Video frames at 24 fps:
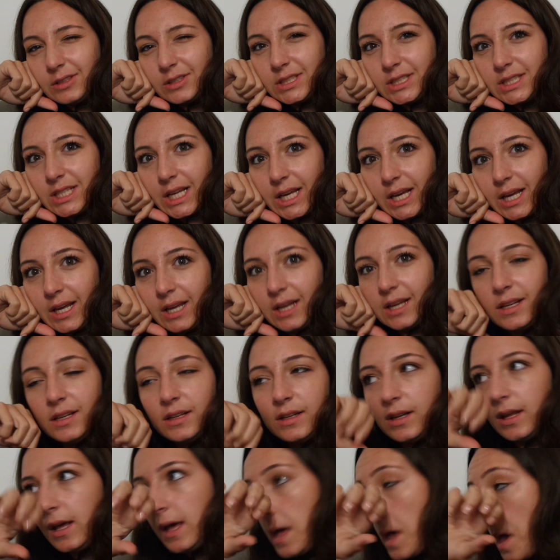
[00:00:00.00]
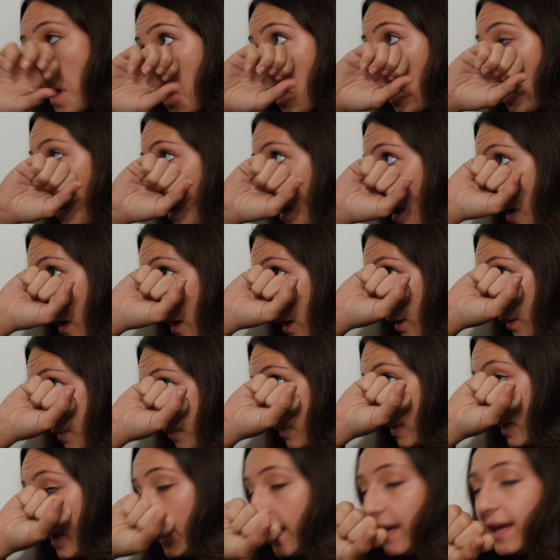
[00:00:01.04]
or 10.
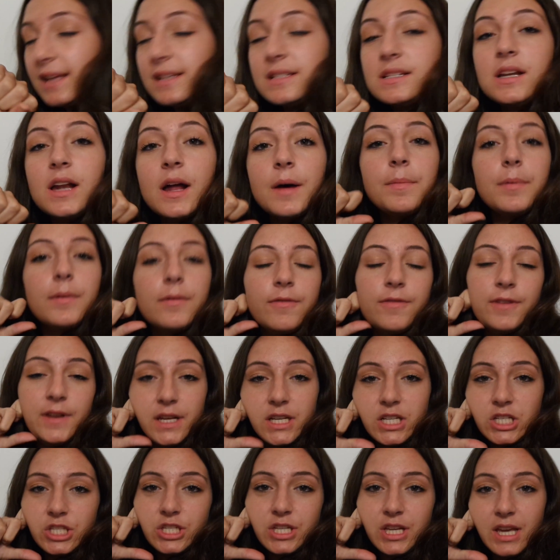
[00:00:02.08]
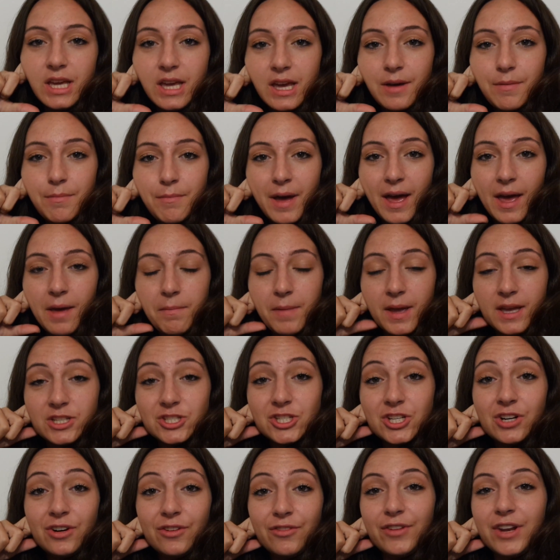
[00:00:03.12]
Um, I ended up finishing my main
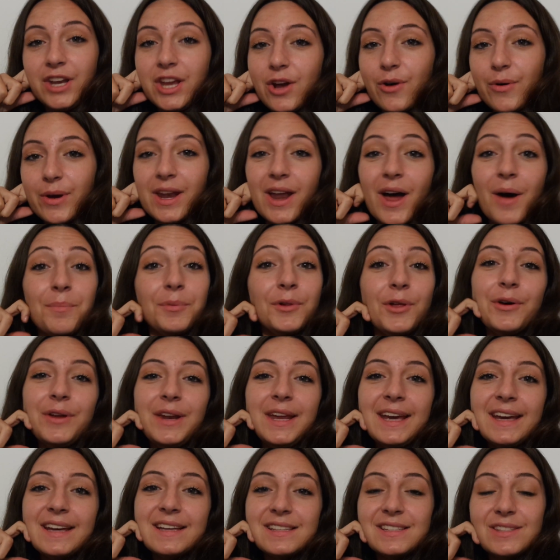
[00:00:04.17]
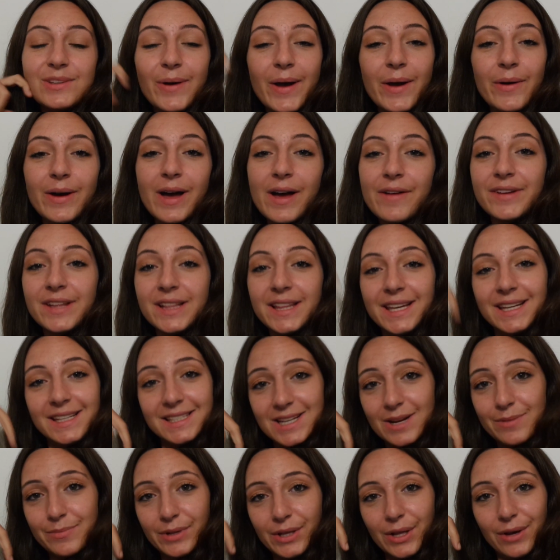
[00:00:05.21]
channel video and uploading it, so I will have it
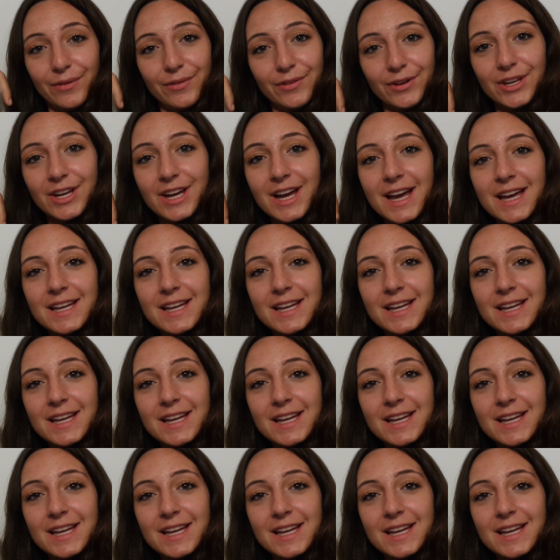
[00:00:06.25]
linked down below for you